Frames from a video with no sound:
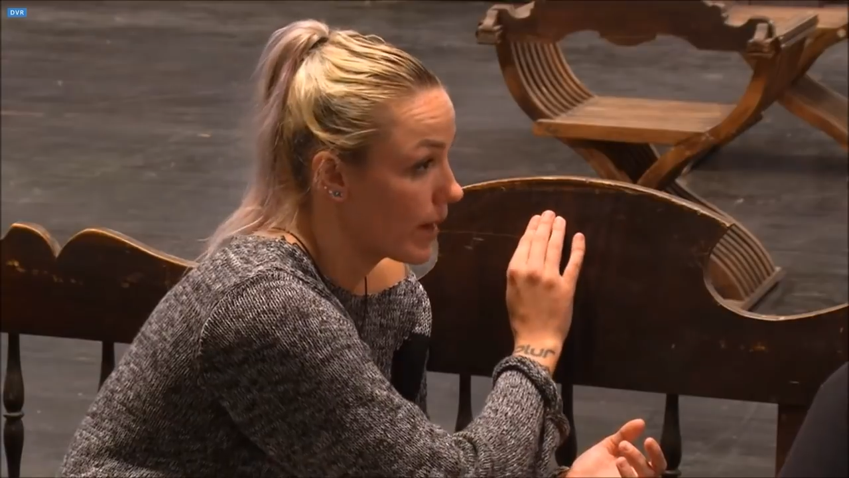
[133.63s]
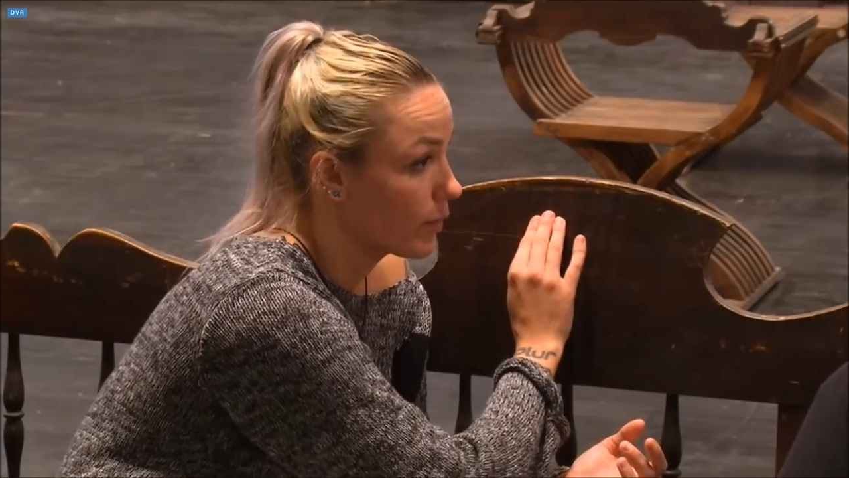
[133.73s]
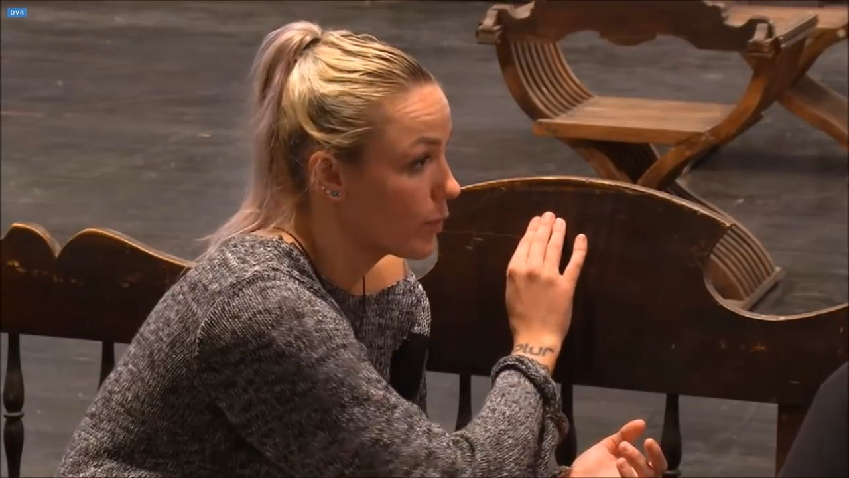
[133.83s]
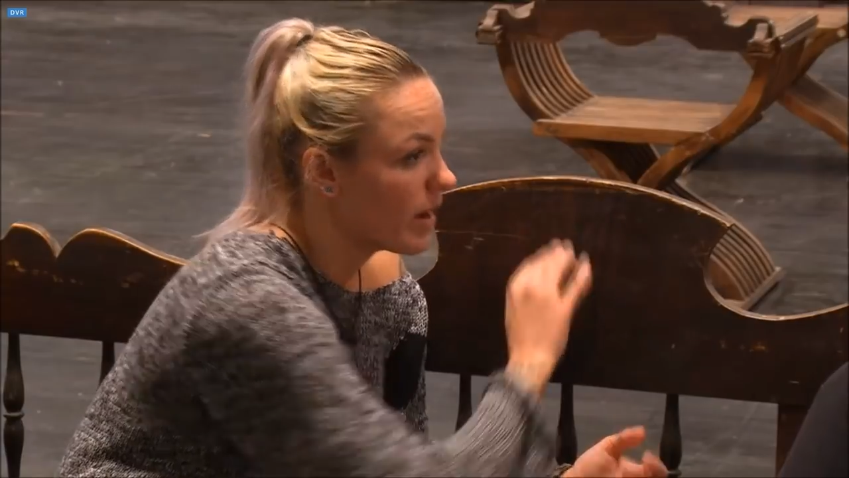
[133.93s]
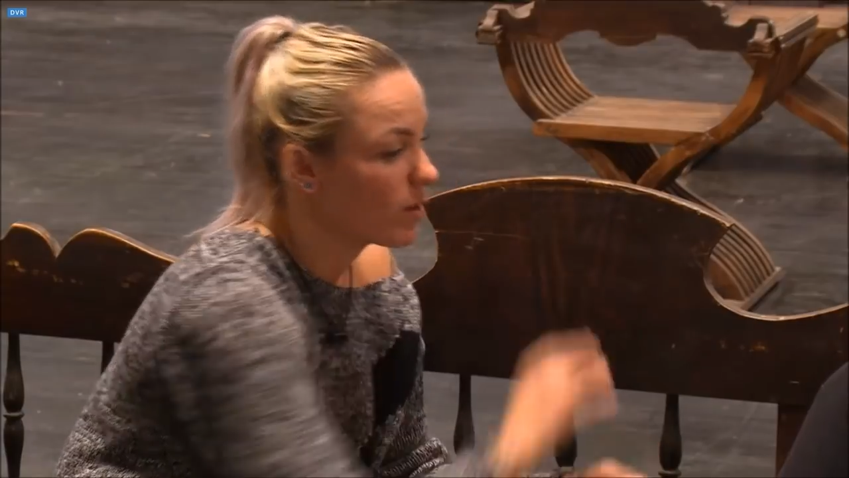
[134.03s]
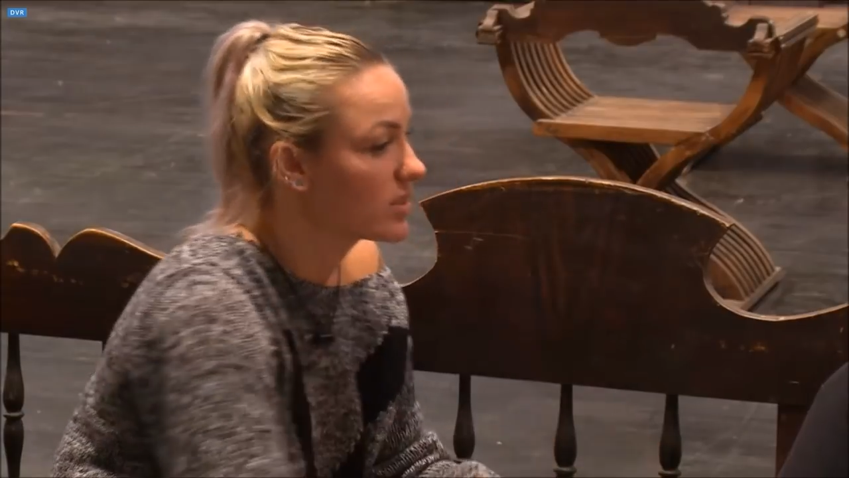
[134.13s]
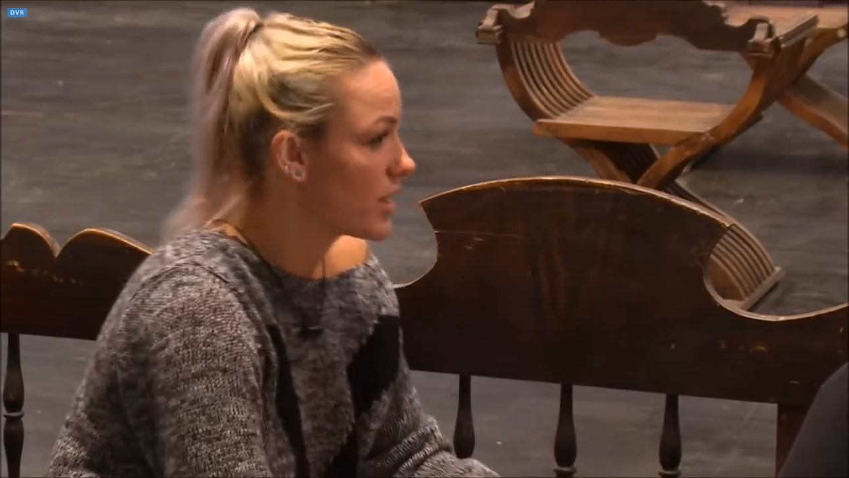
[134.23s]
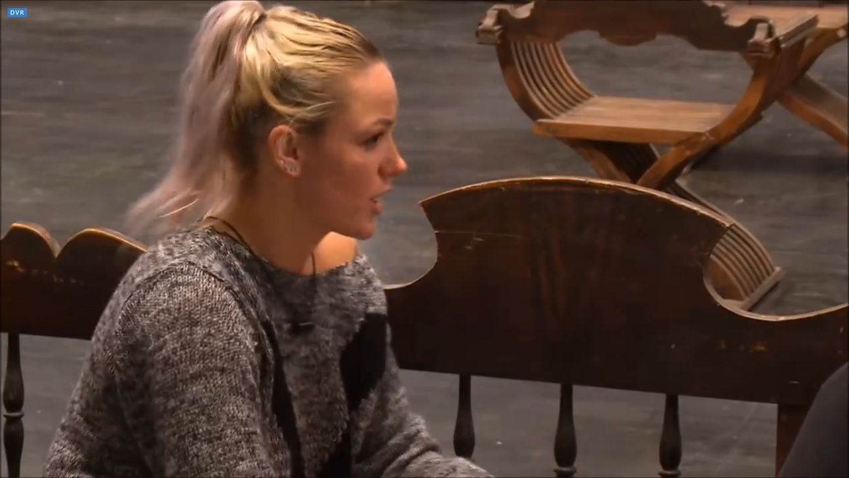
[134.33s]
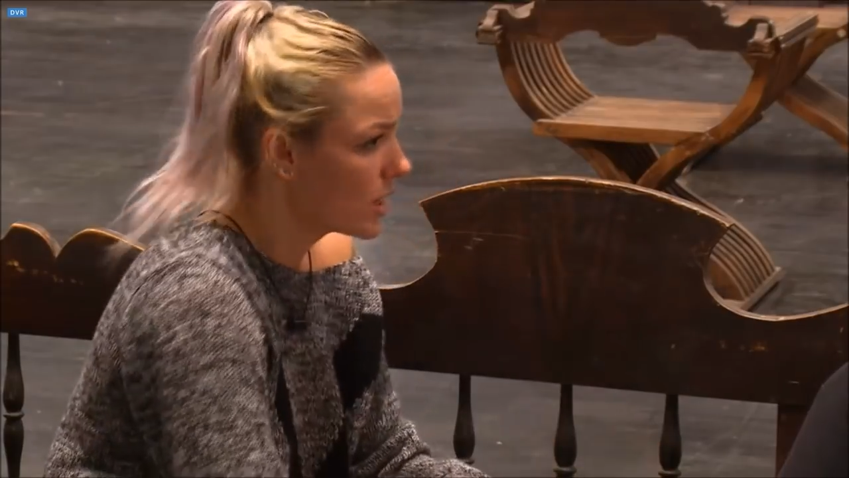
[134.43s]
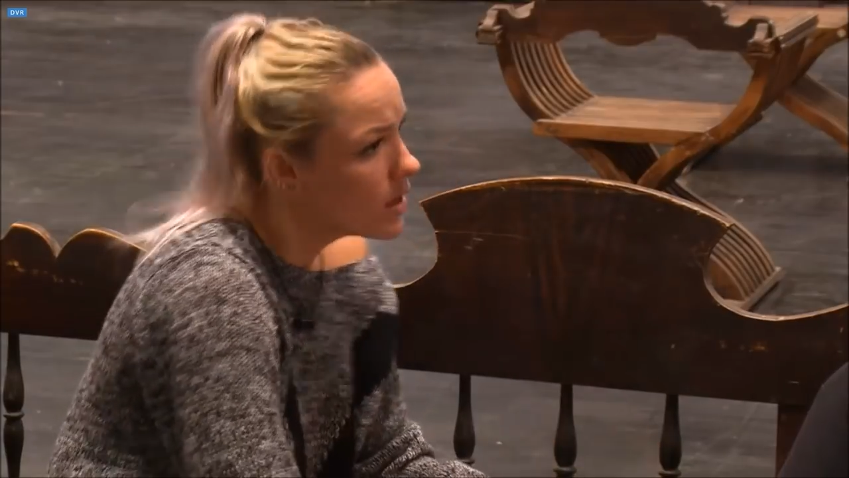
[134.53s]
my room, and I was
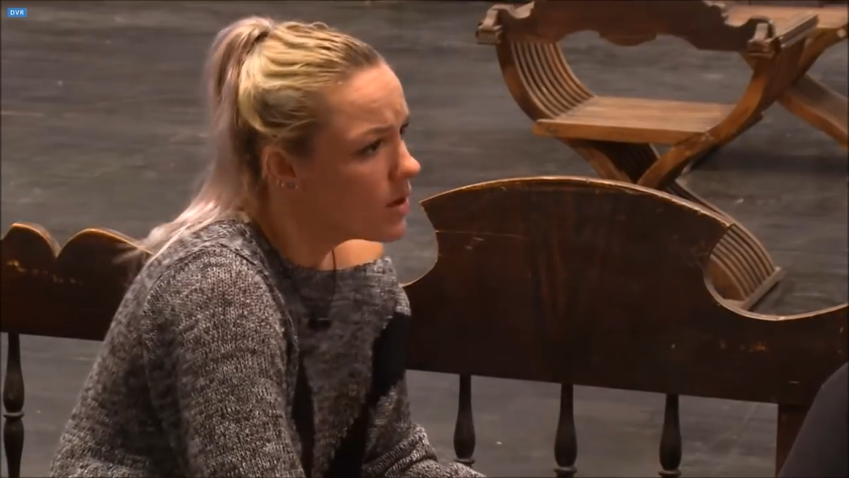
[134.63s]
like,